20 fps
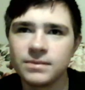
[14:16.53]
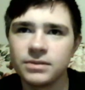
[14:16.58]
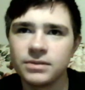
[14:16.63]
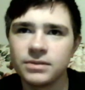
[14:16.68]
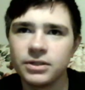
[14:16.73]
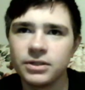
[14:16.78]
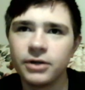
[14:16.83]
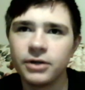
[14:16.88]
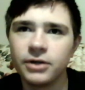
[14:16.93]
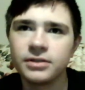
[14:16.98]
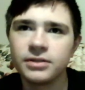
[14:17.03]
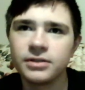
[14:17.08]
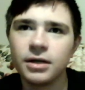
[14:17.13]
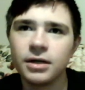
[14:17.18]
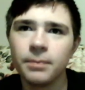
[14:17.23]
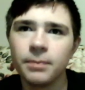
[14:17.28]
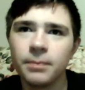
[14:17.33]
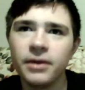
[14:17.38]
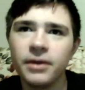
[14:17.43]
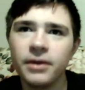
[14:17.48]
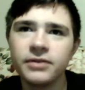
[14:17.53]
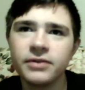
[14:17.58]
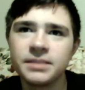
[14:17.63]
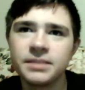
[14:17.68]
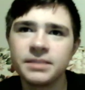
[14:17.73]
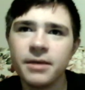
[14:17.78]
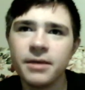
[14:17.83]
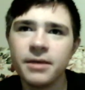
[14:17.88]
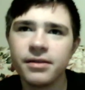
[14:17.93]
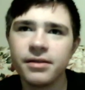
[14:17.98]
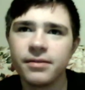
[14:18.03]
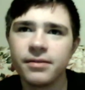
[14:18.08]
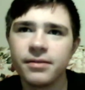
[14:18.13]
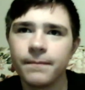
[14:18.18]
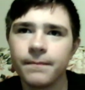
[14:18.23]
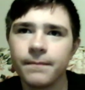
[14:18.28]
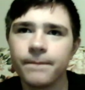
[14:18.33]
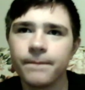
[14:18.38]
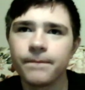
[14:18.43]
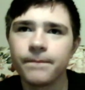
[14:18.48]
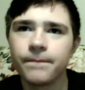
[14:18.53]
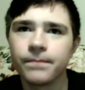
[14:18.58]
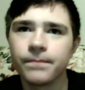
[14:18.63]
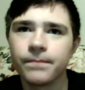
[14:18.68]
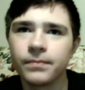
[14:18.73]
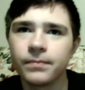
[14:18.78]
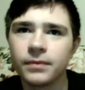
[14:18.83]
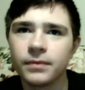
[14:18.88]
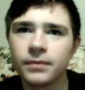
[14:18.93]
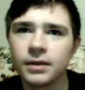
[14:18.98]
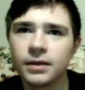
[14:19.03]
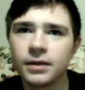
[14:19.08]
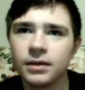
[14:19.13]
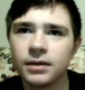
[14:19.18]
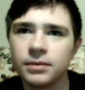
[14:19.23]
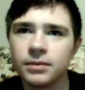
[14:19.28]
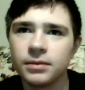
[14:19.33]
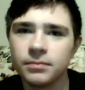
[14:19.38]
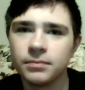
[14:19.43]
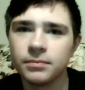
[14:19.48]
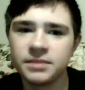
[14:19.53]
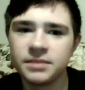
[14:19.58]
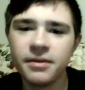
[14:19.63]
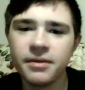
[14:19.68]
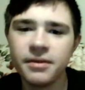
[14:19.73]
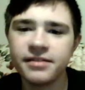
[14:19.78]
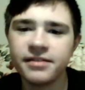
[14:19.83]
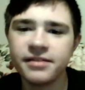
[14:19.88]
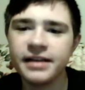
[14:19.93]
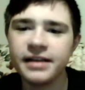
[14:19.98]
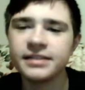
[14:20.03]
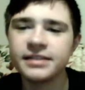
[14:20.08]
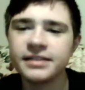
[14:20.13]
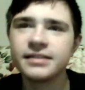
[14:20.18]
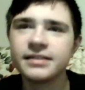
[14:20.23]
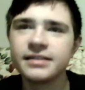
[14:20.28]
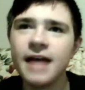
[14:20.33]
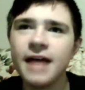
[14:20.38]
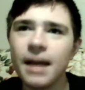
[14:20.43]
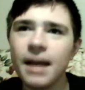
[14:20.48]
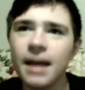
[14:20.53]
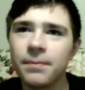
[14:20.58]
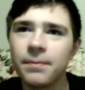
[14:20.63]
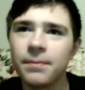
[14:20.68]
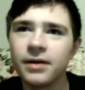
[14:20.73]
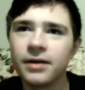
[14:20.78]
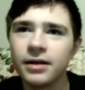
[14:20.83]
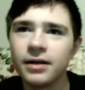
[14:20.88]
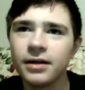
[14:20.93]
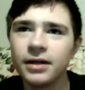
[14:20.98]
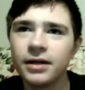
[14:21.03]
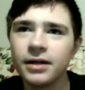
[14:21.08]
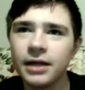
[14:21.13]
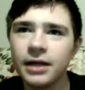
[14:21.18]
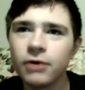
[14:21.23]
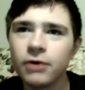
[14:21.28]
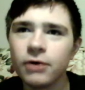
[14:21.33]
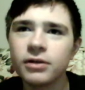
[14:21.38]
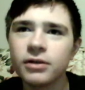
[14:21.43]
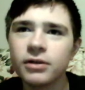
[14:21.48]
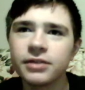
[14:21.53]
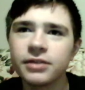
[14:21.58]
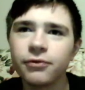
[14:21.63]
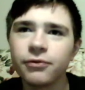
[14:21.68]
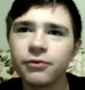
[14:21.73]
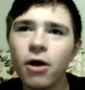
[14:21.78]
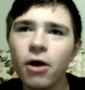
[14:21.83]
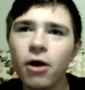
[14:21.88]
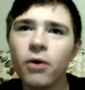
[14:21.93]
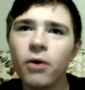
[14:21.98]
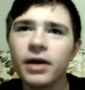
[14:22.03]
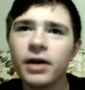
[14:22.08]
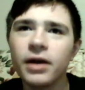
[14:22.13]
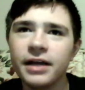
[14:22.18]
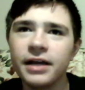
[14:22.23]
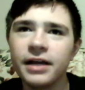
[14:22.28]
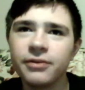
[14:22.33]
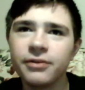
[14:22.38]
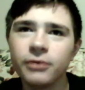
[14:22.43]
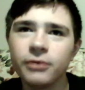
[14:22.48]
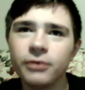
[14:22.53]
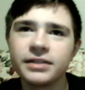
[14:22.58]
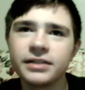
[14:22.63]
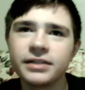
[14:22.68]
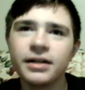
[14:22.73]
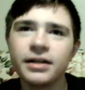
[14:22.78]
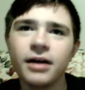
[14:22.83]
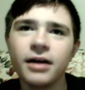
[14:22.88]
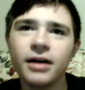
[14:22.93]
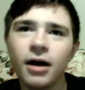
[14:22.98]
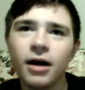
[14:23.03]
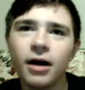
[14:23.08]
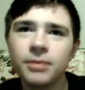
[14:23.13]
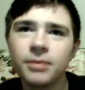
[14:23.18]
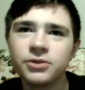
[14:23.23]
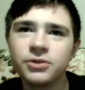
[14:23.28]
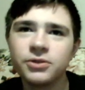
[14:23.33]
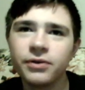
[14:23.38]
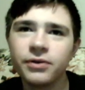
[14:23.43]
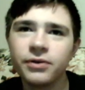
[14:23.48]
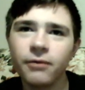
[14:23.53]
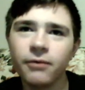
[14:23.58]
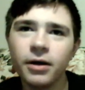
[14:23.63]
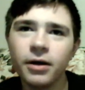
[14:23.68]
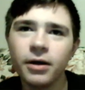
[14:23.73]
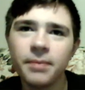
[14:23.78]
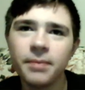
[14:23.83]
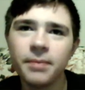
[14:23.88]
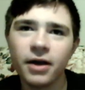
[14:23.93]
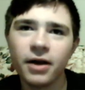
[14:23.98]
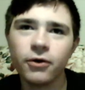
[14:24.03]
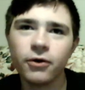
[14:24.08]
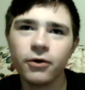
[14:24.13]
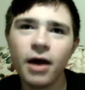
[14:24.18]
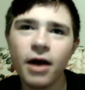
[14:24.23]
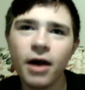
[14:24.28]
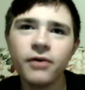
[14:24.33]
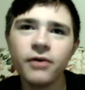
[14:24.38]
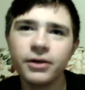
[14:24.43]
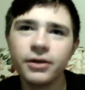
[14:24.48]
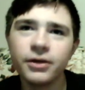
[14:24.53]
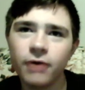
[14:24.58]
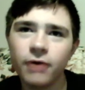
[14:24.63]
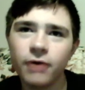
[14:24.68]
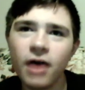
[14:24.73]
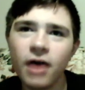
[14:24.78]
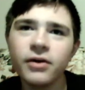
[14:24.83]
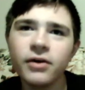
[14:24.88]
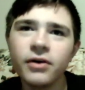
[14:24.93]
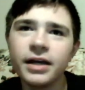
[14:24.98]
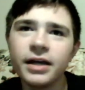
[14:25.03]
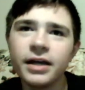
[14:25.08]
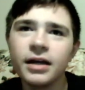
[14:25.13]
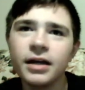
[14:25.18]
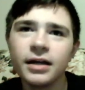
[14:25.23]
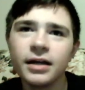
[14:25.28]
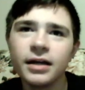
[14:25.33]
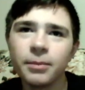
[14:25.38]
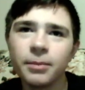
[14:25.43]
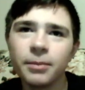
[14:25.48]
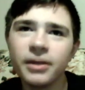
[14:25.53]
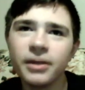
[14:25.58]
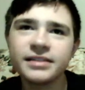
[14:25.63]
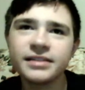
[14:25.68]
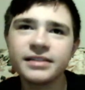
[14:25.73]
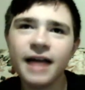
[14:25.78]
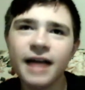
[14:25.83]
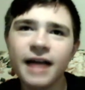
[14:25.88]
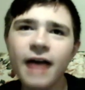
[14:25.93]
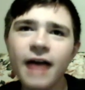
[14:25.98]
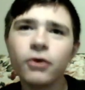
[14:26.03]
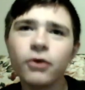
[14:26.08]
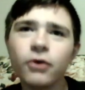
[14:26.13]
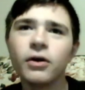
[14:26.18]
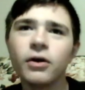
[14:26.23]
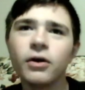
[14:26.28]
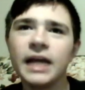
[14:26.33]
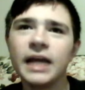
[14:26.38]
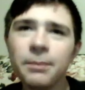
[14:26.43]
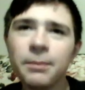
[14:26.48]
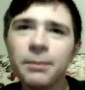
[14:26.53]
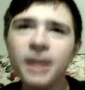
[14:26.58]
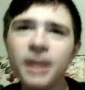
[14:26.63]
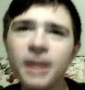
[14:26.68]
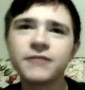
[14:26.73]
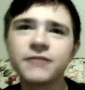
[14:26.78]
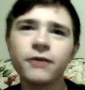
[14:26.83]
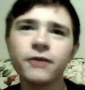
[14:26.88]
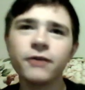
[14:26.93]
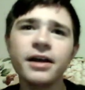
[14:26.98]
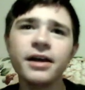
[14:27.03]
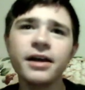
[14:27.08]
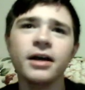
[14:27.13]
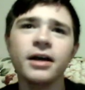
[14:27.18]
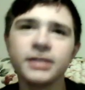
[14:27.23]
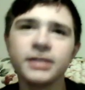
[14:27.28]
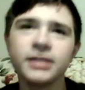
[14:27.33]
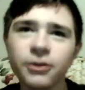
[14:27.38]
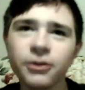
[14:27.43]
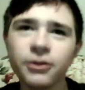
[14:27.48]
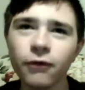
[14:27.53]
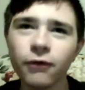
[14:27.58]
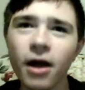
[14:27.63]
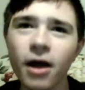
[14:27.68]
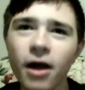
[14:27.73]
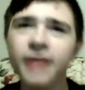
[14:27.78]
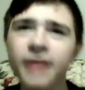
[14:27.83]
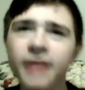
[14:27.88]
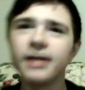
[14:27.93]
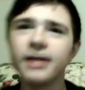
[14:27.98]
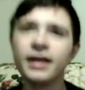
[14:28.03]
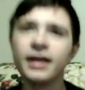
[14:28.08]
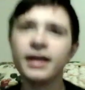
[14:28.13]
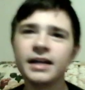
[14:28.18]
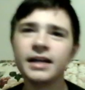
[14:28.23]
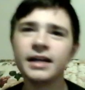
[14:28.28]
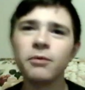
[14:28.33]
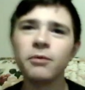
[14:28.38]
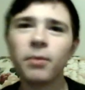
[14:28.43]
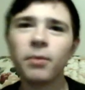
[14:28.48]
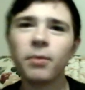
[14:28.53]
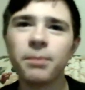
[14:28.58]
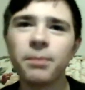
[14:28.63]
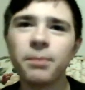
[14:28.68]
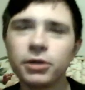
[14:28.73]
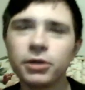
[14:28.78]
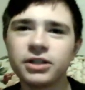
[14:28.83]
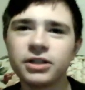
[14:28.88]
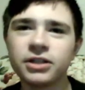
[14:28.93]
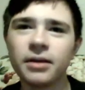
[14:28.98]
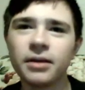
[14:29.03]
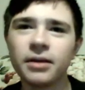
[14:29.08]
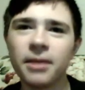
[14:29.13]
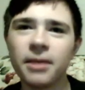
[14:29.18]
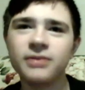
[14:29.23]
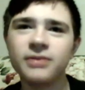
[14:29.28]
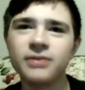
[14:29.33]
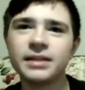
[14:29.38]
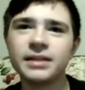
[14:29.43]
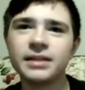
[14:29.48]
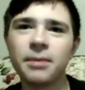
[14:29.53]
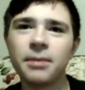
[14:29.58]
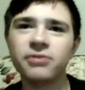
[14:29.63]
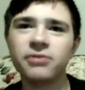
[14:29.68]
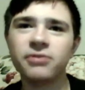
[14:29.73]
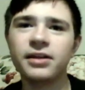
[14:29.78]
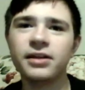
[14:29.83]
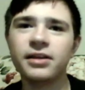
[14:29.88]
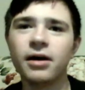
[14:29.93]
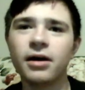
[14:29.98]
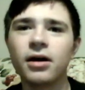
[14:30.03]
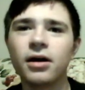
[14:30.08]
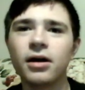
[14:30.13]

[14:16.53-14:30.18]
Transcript: So here's Braylon Smith. Smith takes a snap. He'll look to throw. He throws it to the running back, Crowley. Crowley breaks tackle. He breaks free to the right. And he will be pushed out of bounds at about the